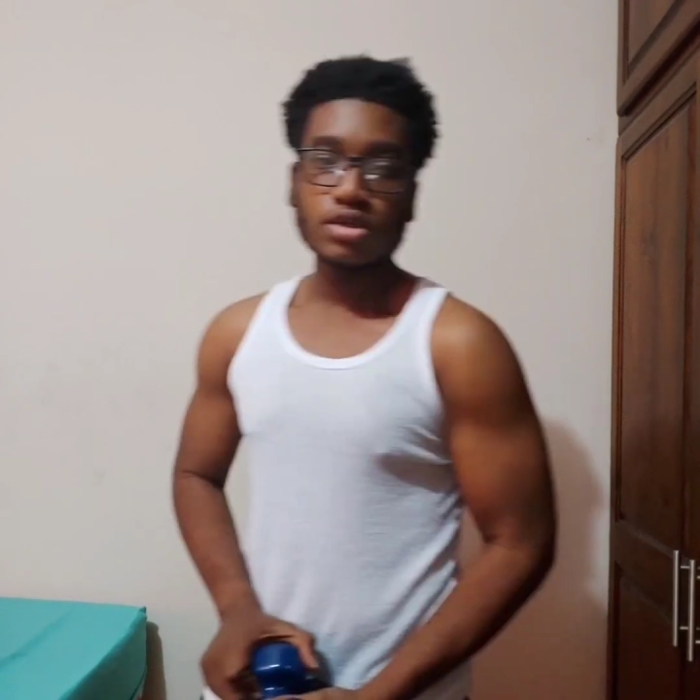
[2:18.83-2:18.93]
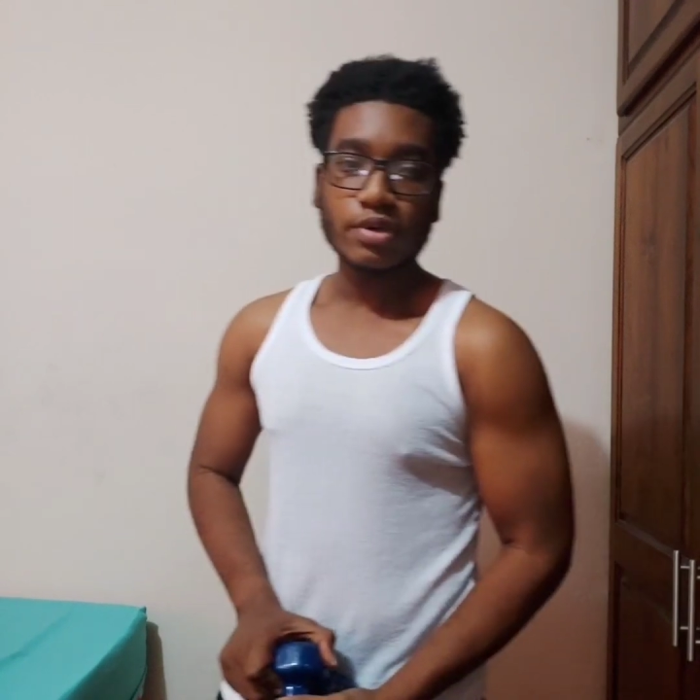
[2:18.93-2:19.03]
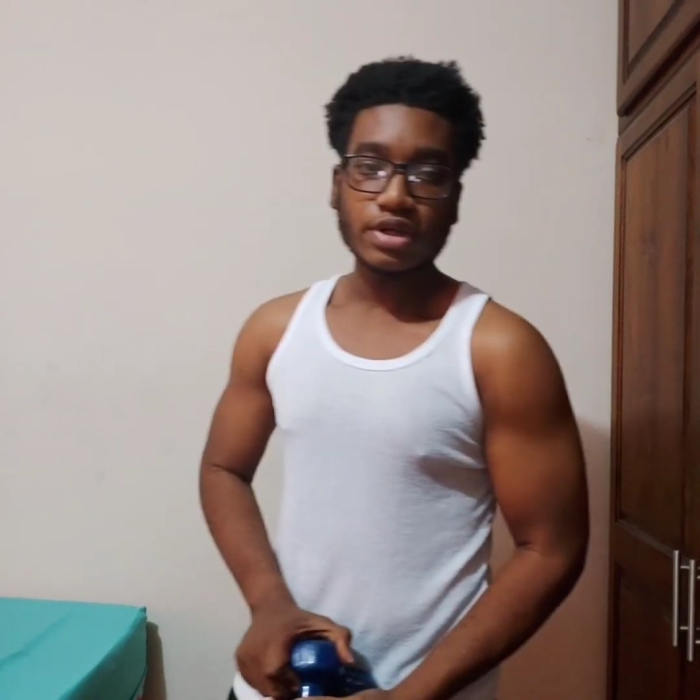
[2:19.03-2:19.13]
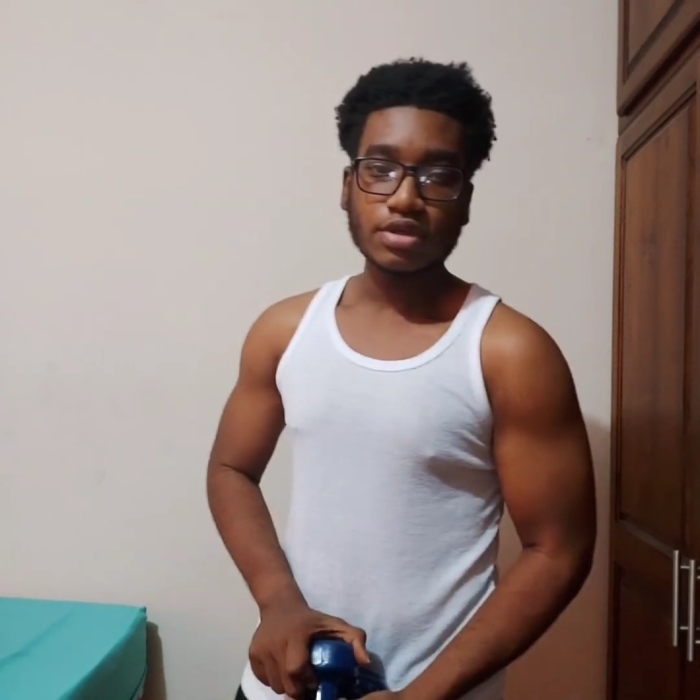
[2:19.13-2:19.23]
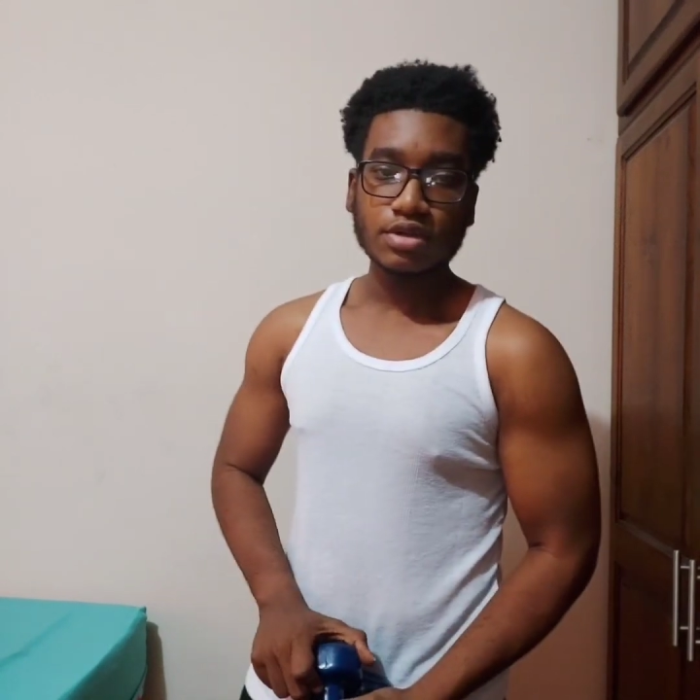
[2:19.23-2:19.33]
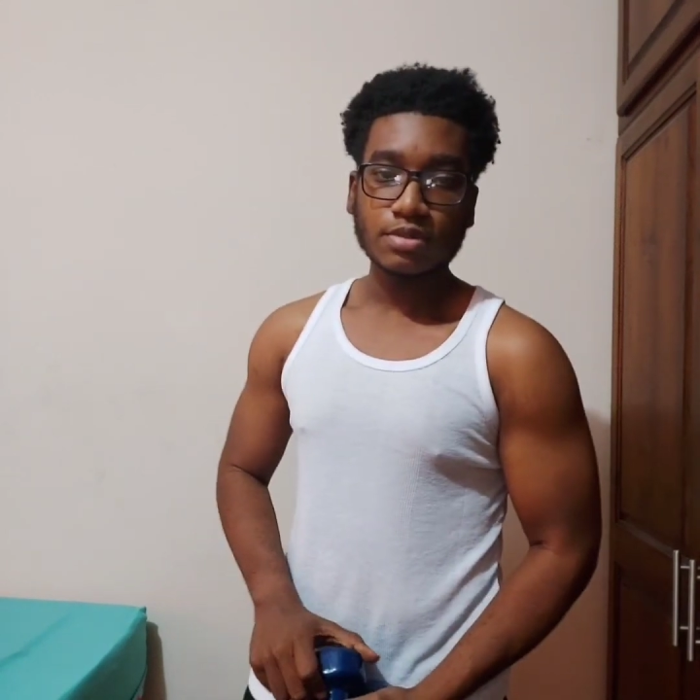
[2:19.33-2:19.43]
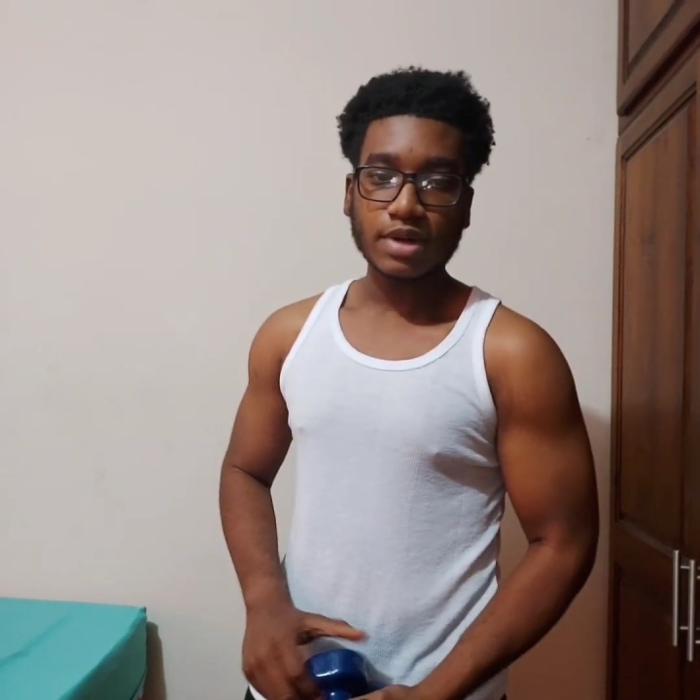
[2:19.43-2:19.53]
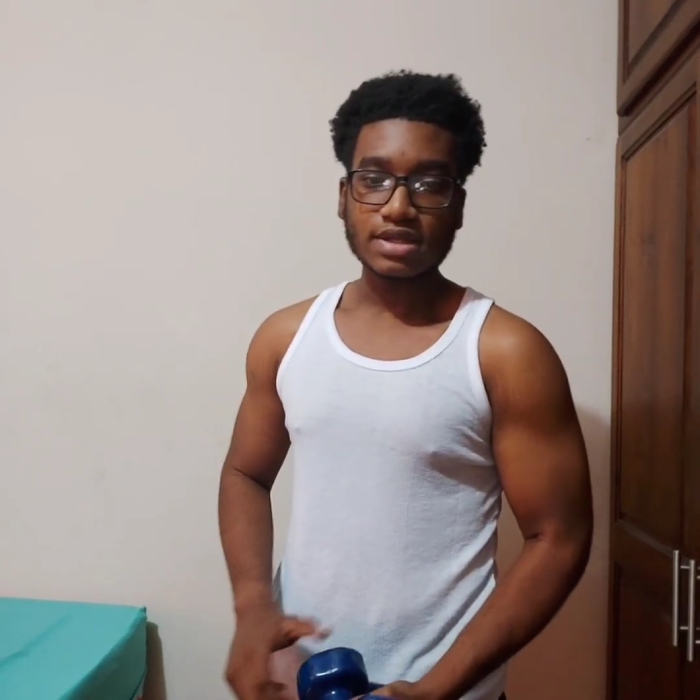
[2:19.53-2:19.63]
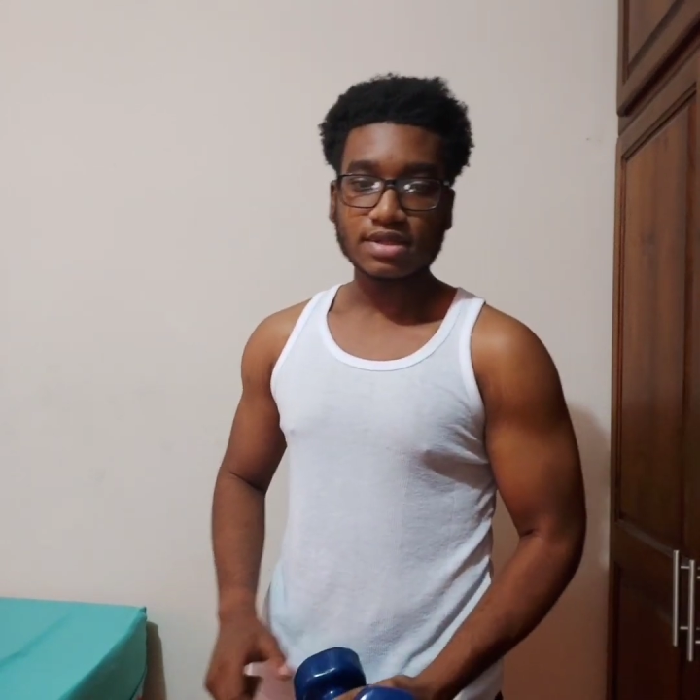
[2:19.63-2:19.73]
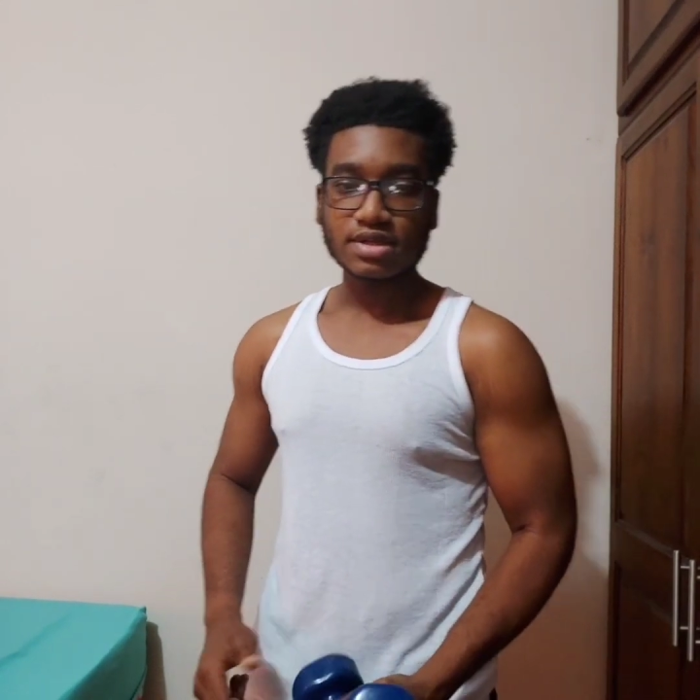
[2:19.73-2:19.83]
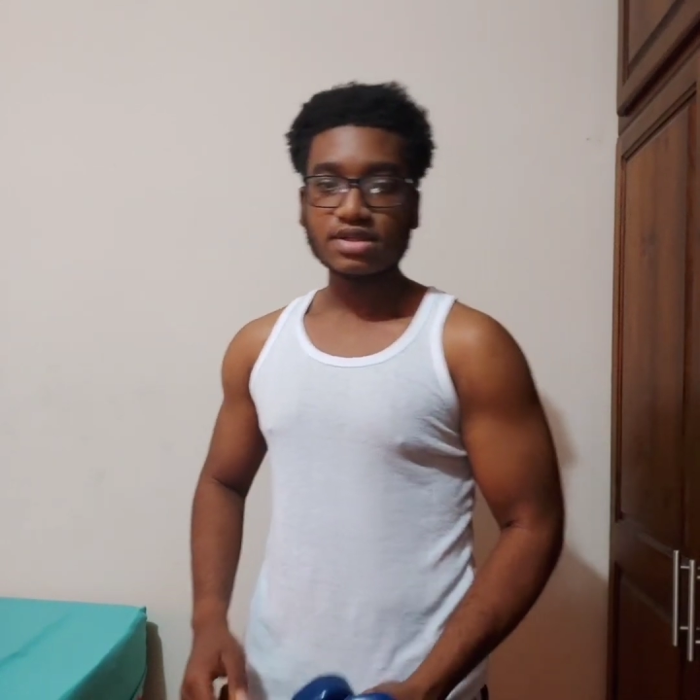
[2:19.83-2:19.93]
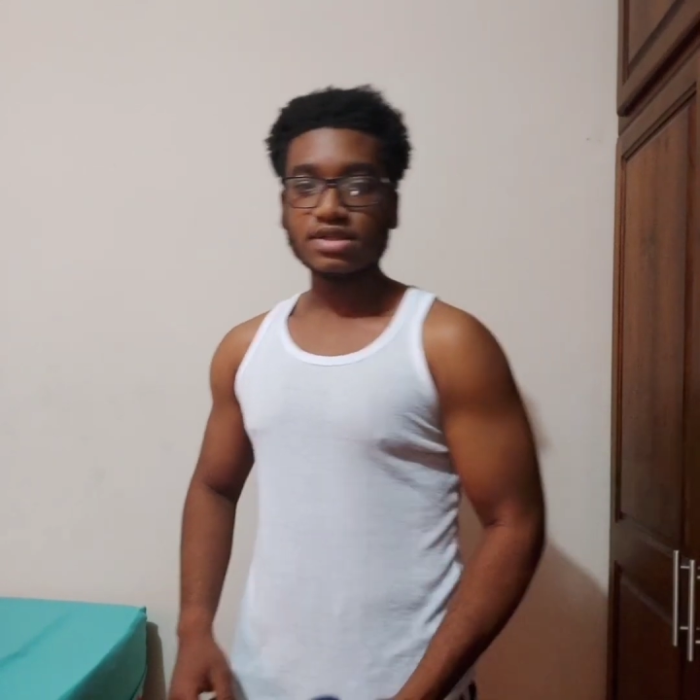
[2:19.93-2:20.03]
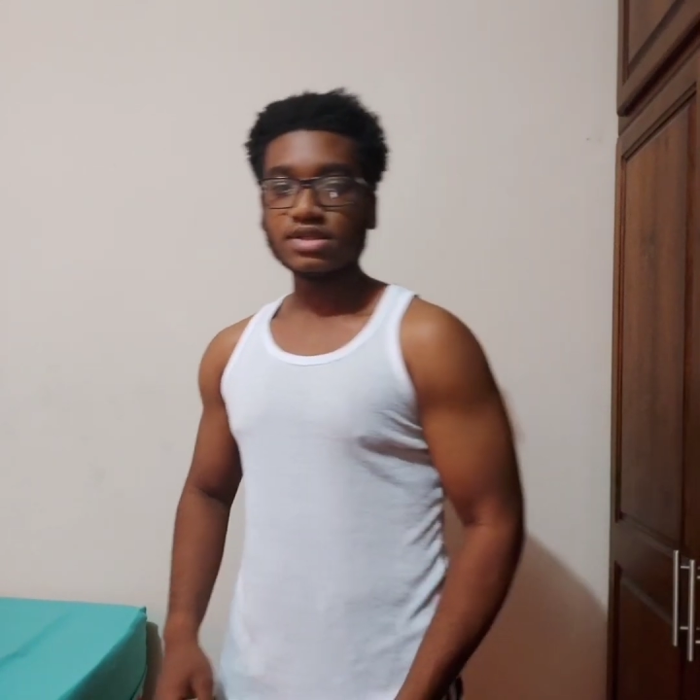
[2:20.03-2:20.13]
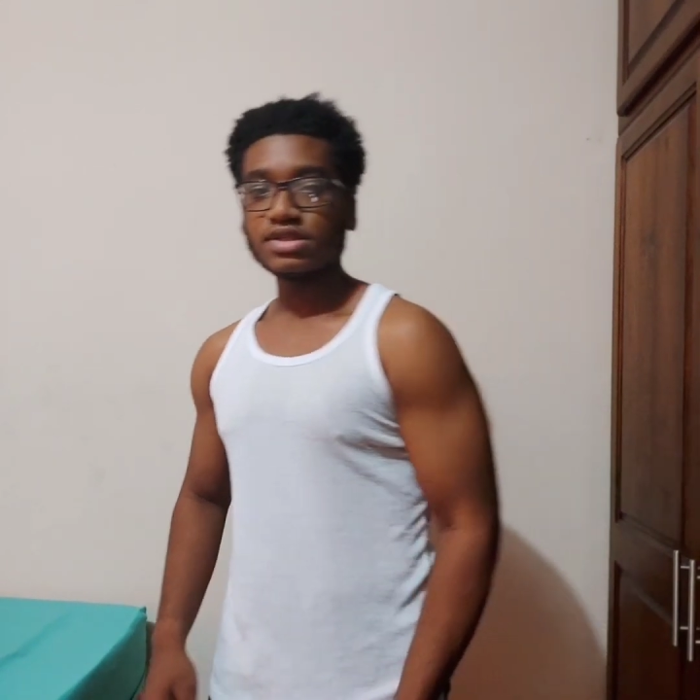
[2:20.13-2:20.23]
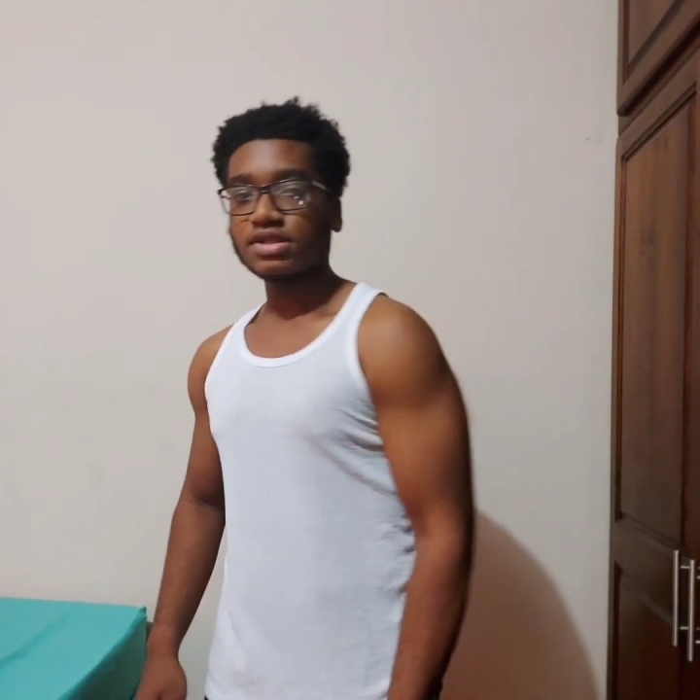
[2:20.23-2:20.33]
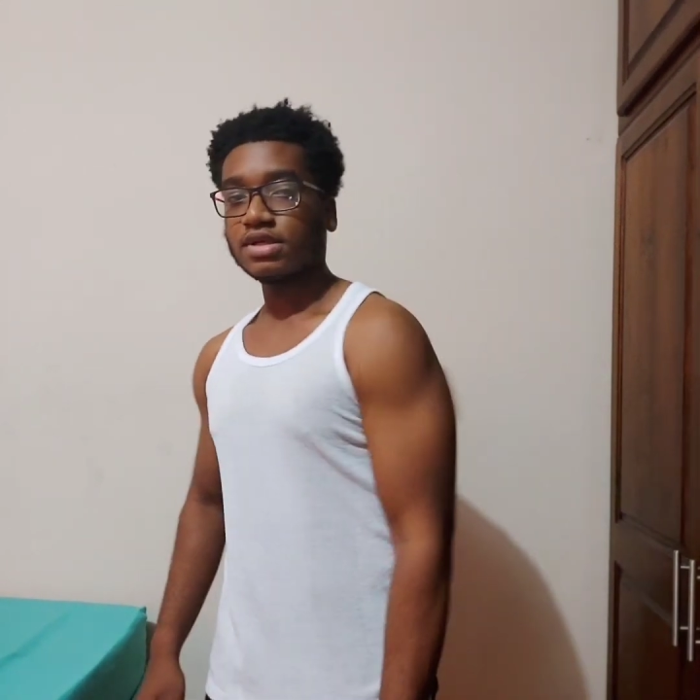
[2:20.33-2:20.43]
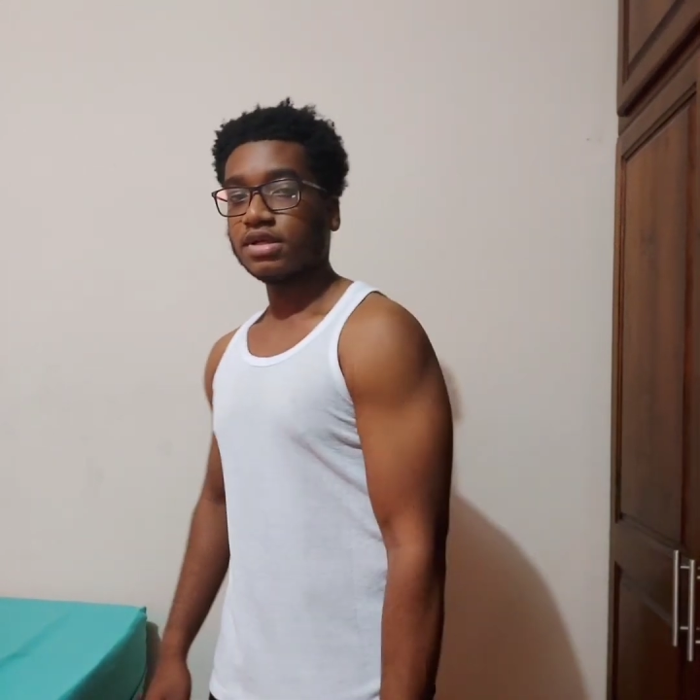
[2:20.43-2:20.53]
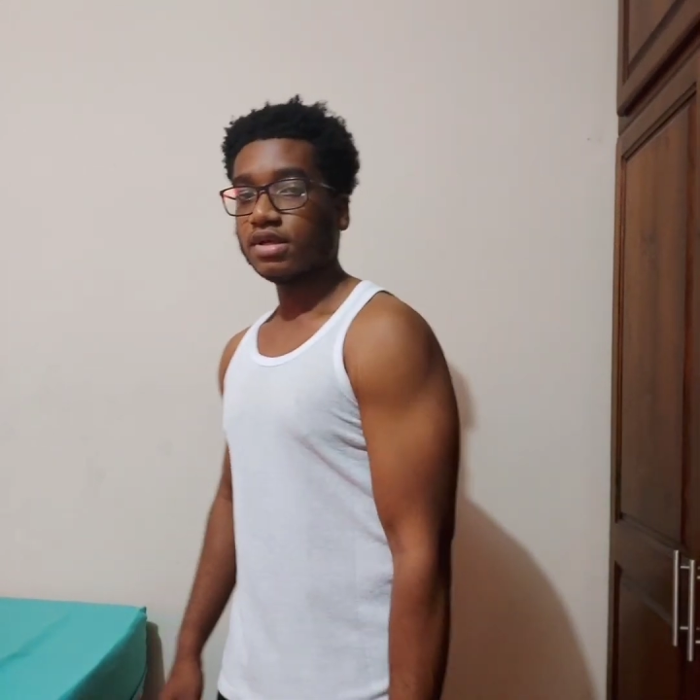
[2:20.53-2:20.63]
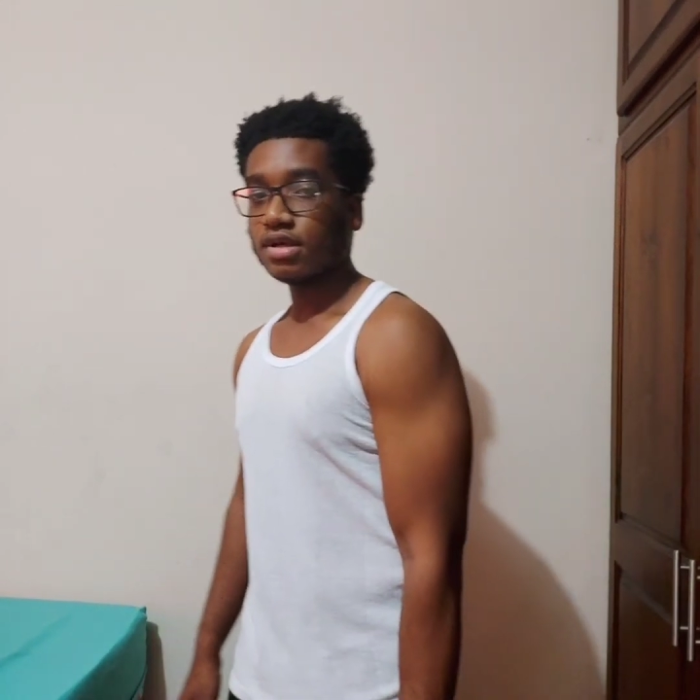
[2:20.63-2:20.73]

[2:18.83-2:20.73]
So when you're doing your bicep curls